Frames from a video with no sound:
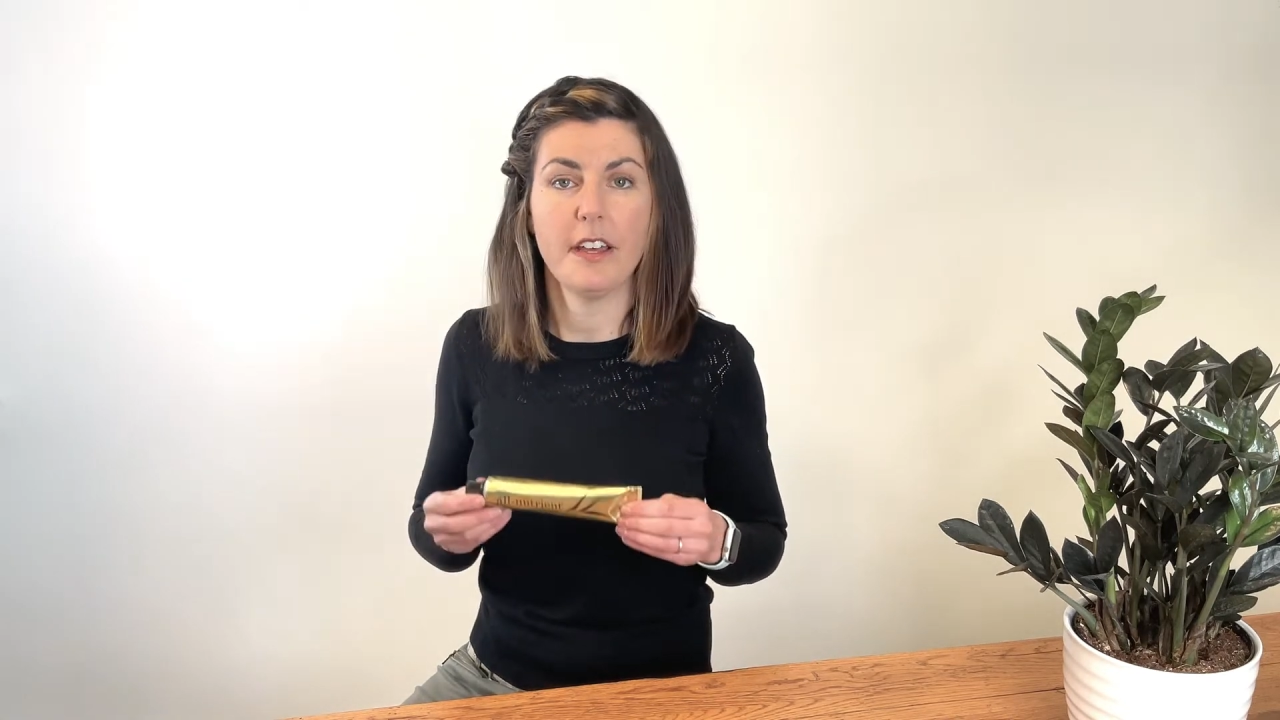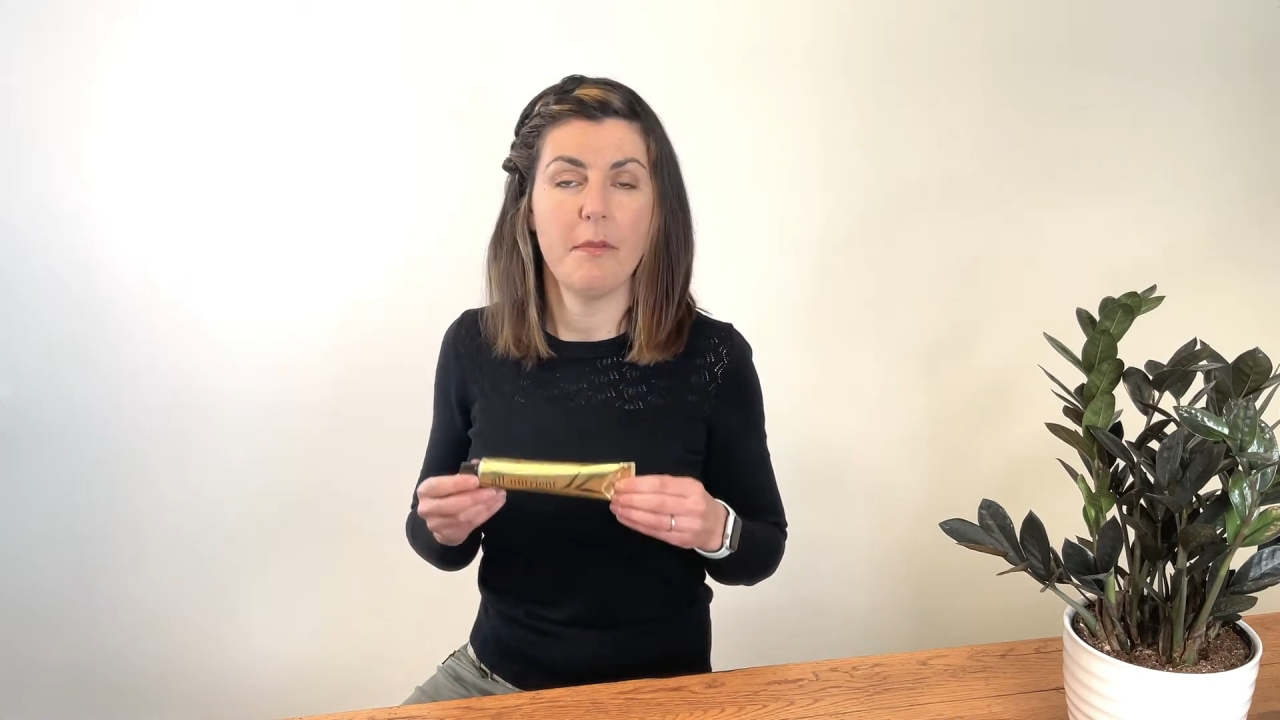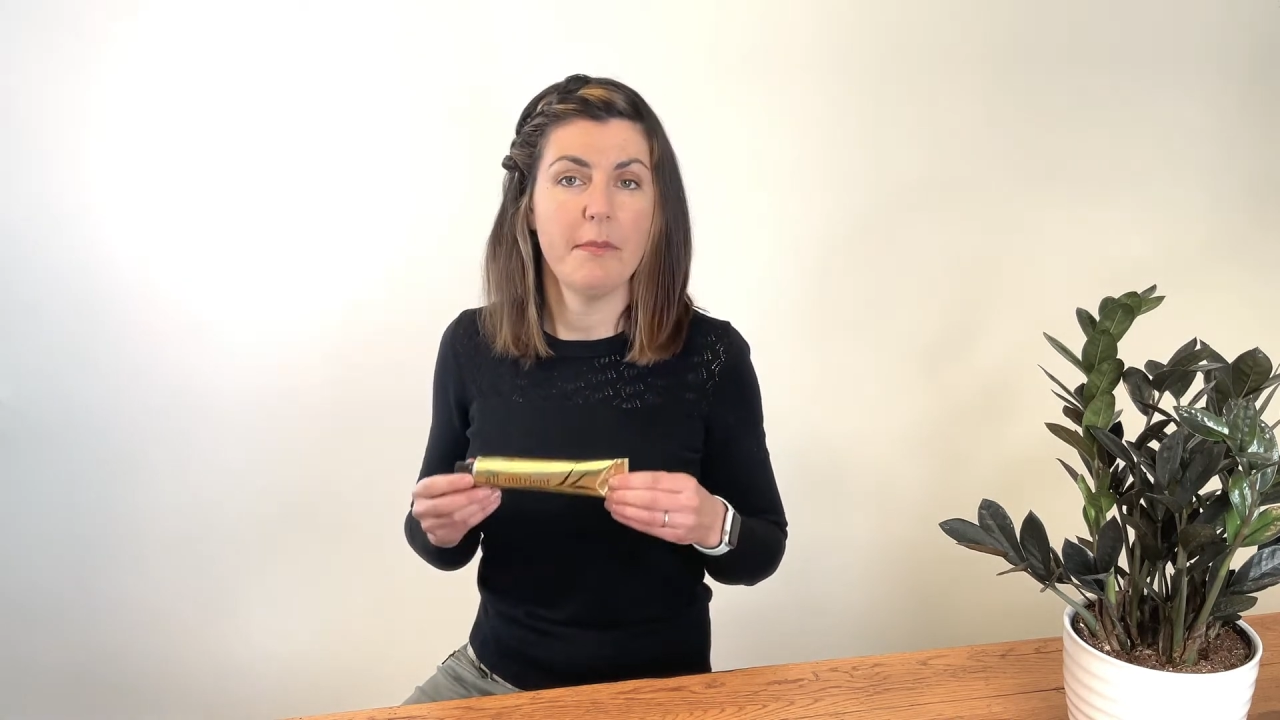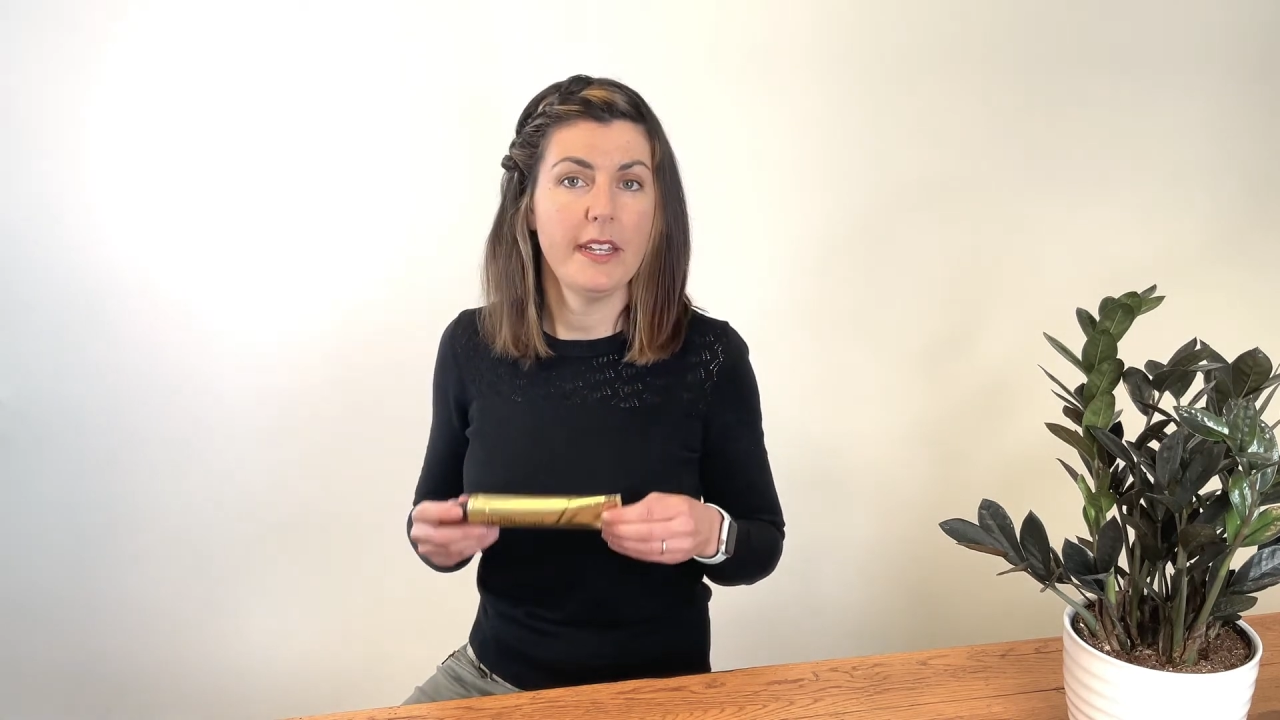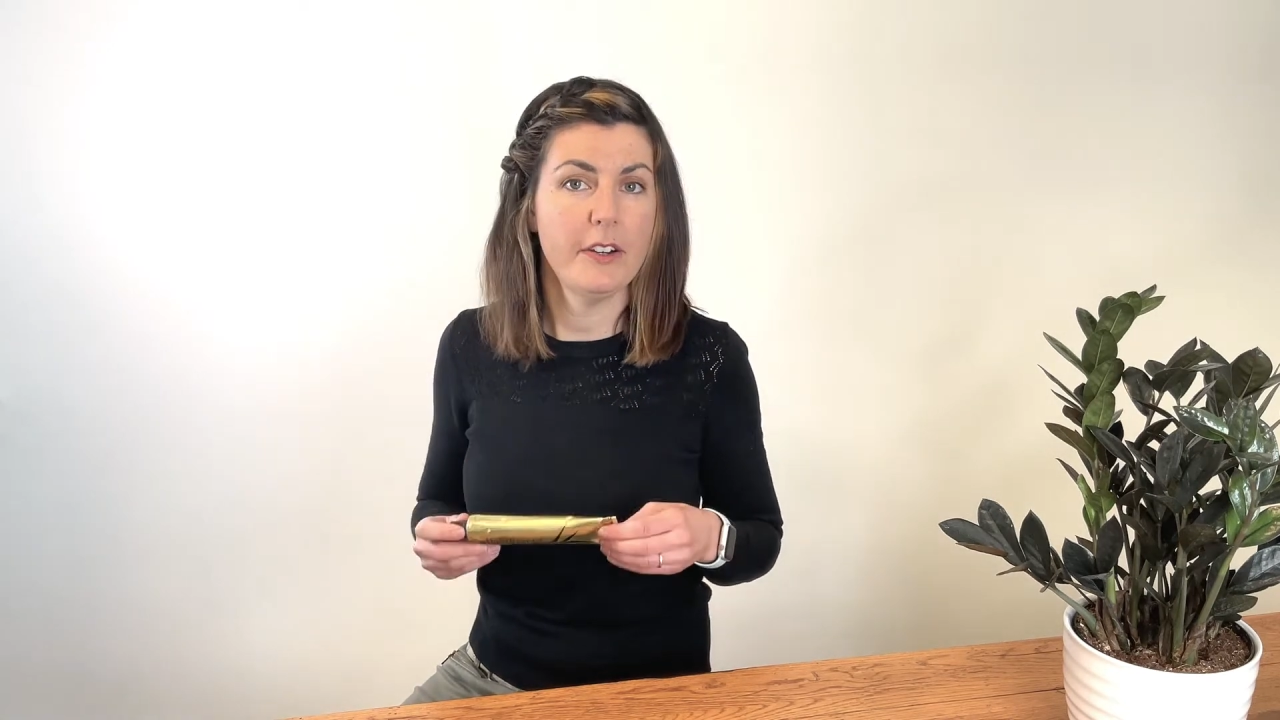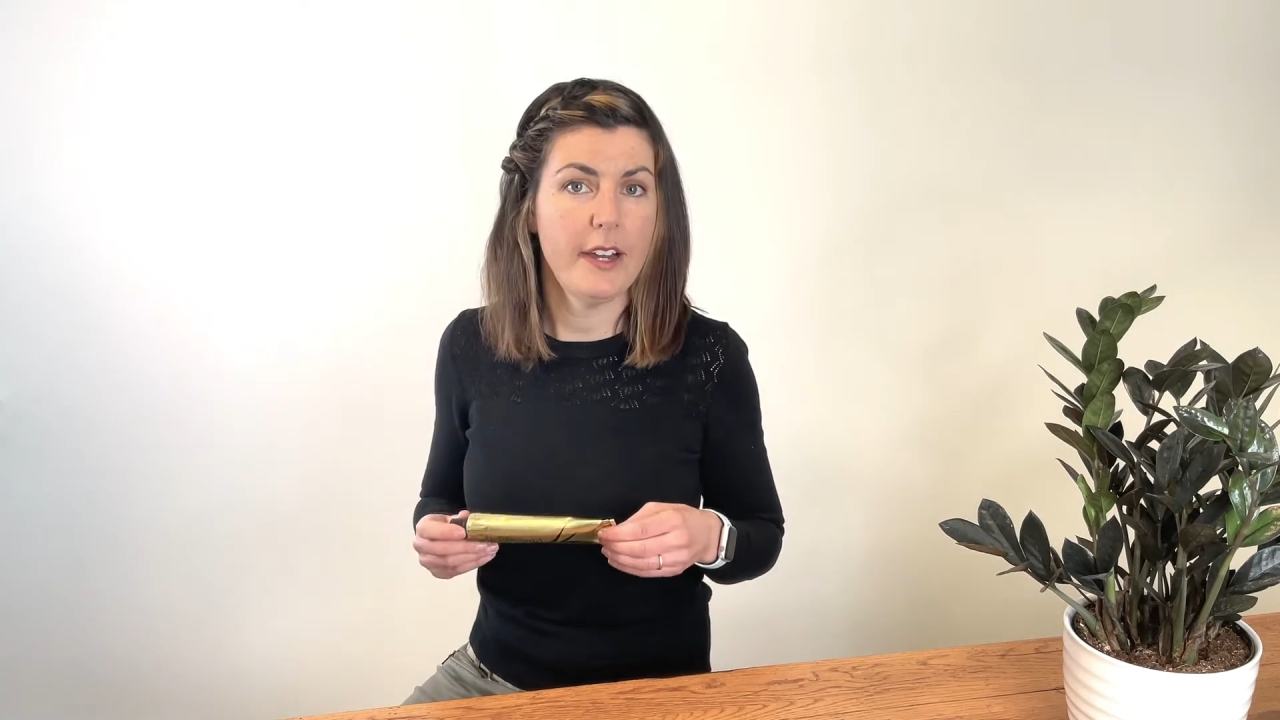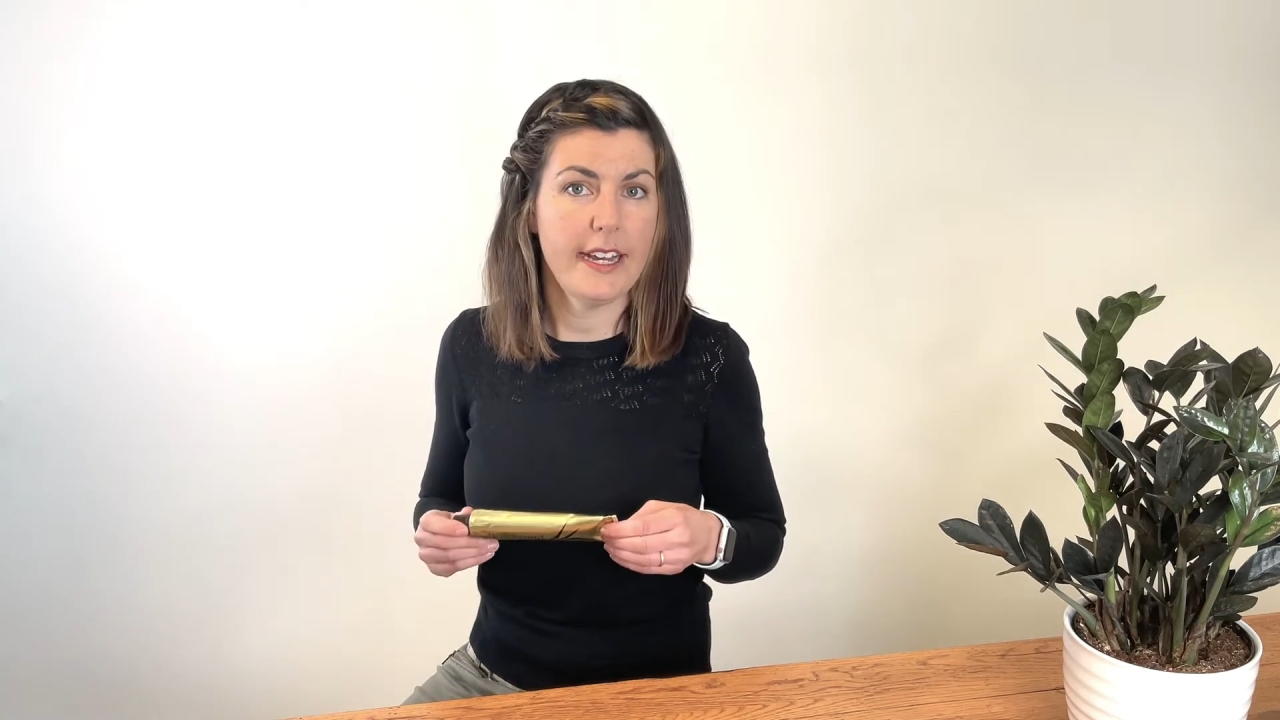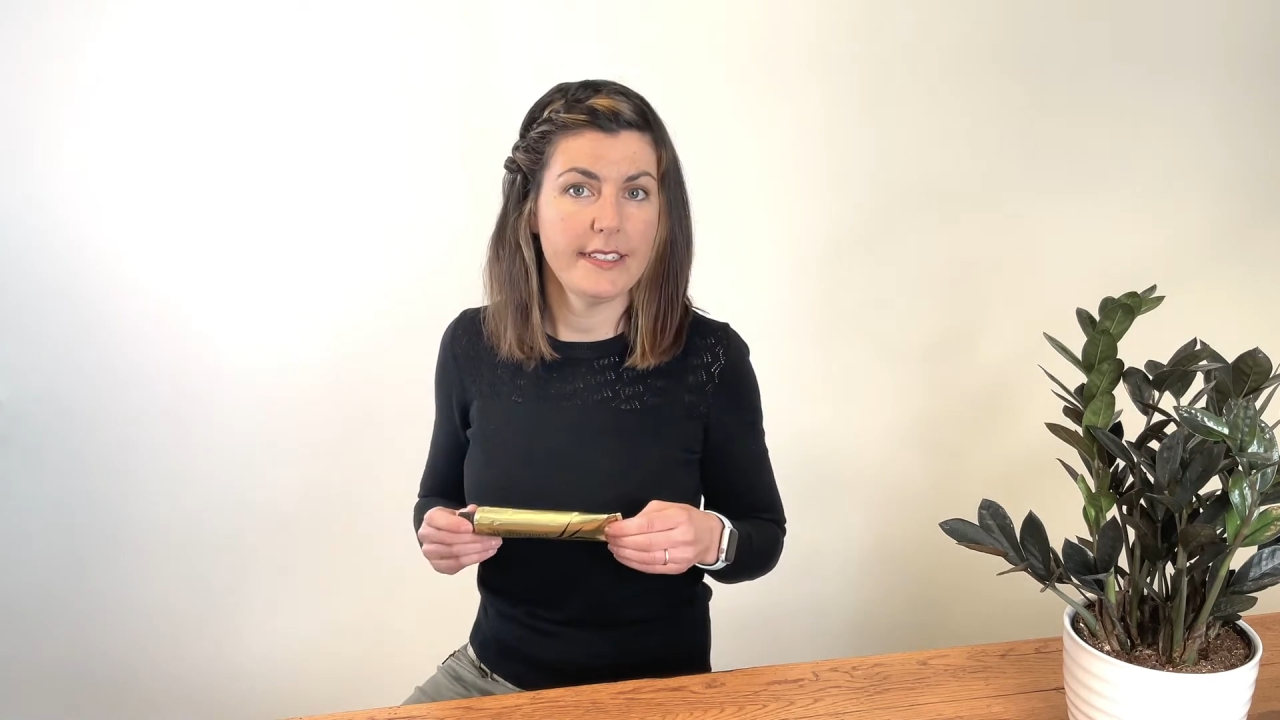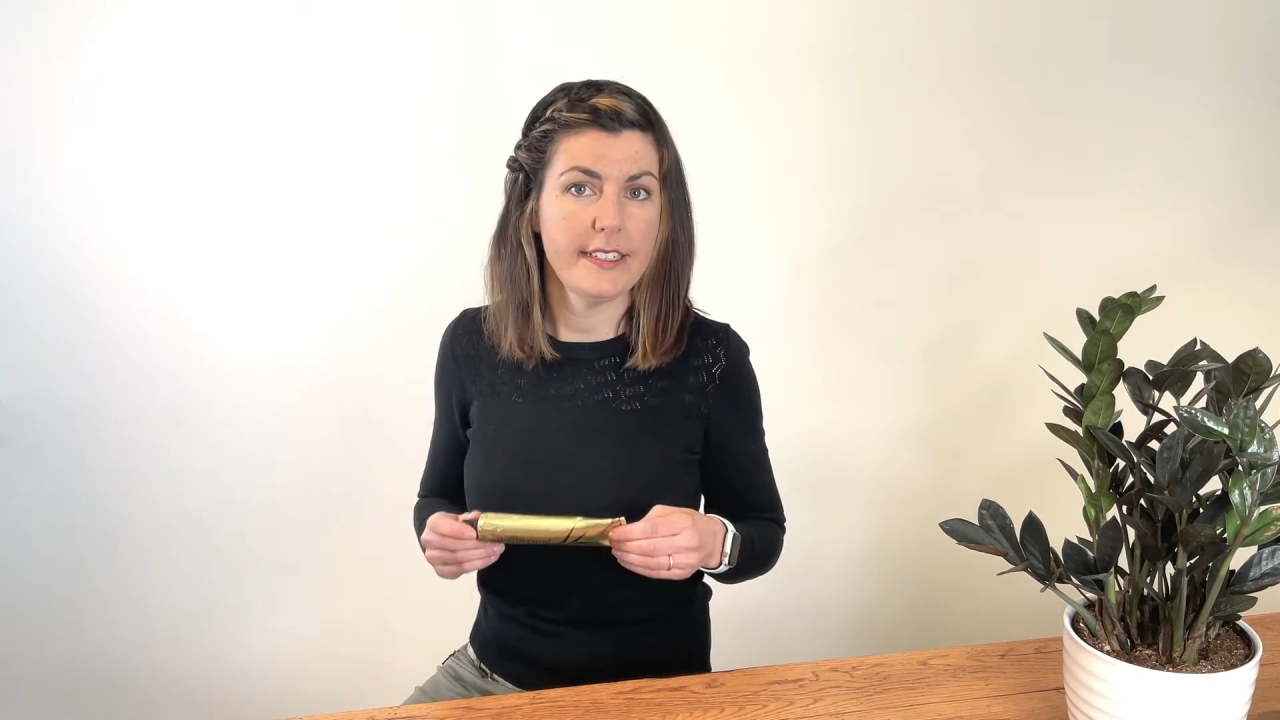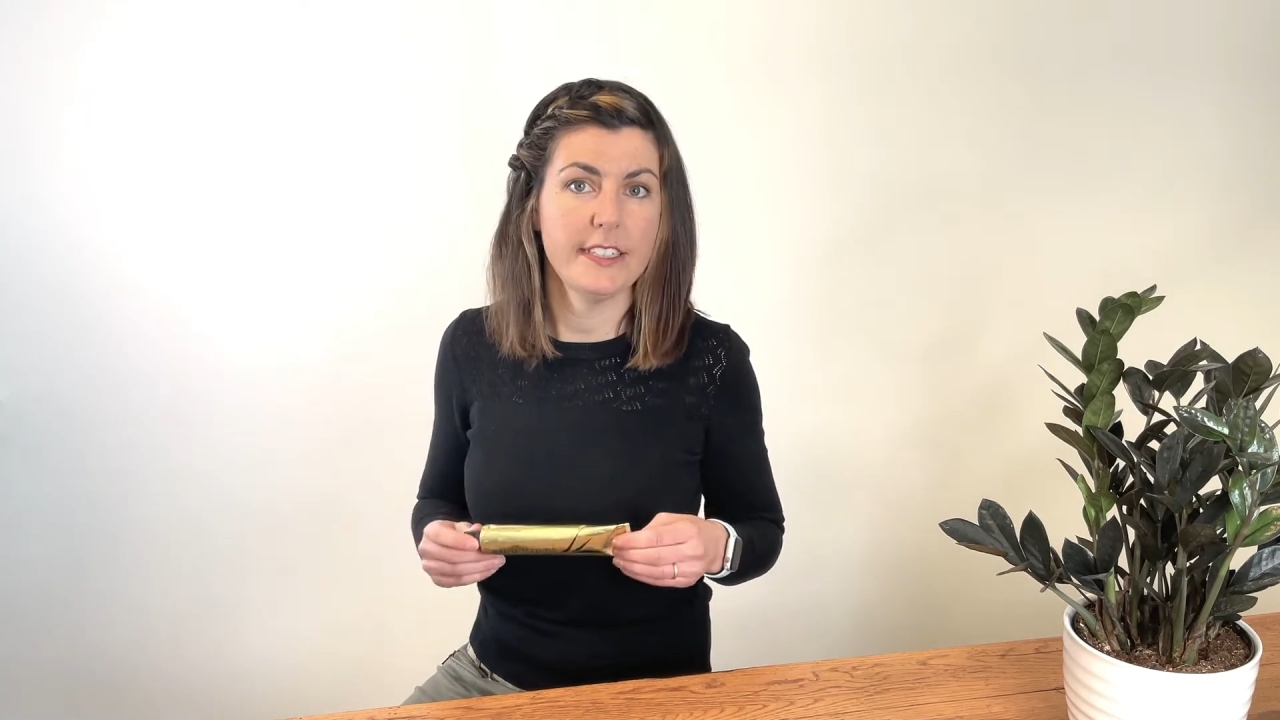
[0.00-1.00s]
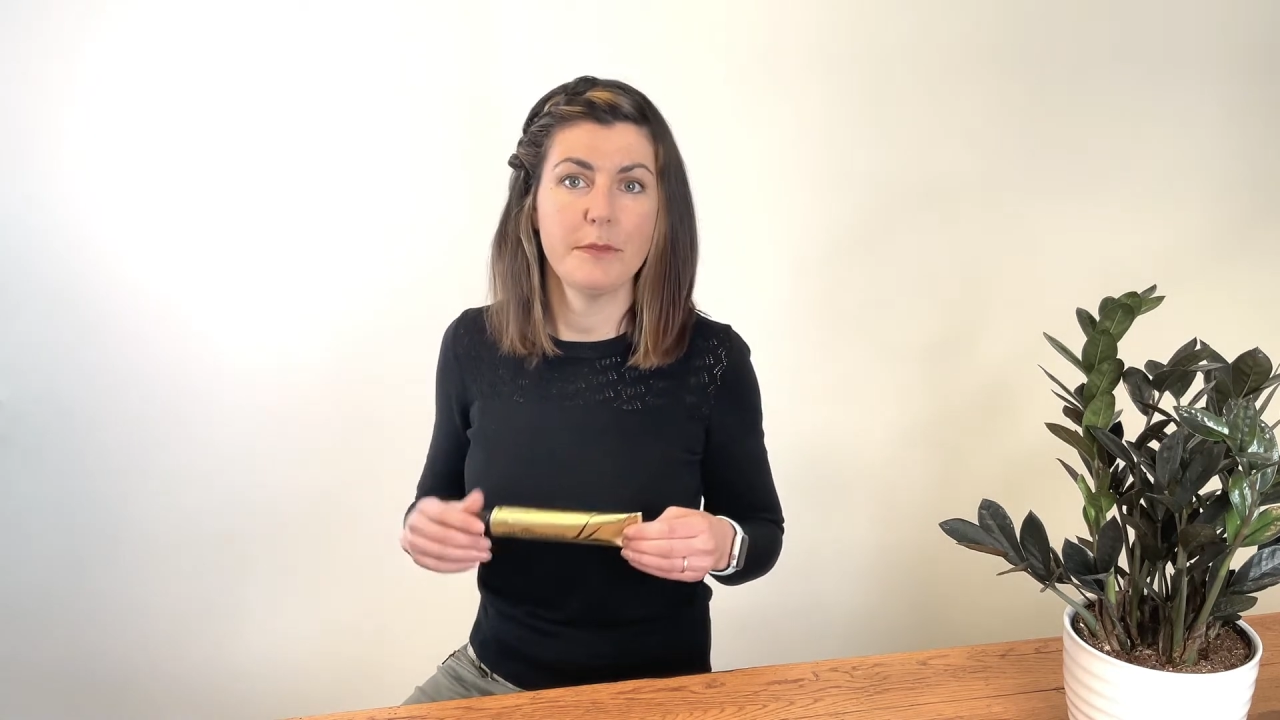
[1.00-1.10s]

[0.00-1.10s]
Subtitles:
amino acids,